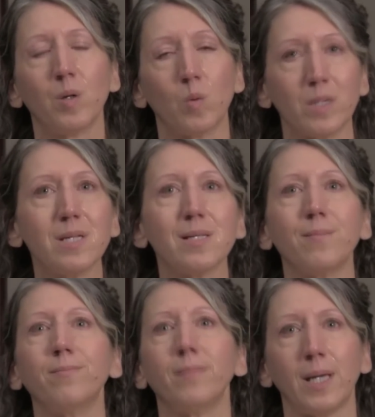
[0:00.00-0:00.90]
what does
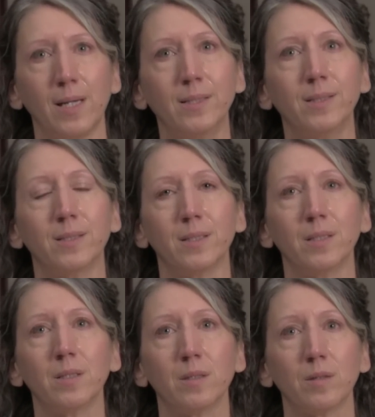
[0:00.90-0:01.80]
it mean
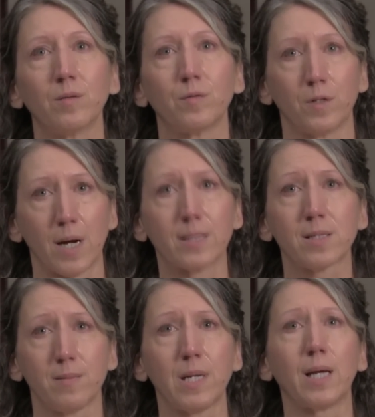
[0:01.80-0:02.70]
for us
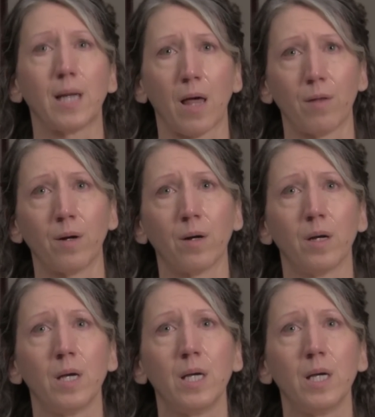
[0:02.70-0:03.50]
to be together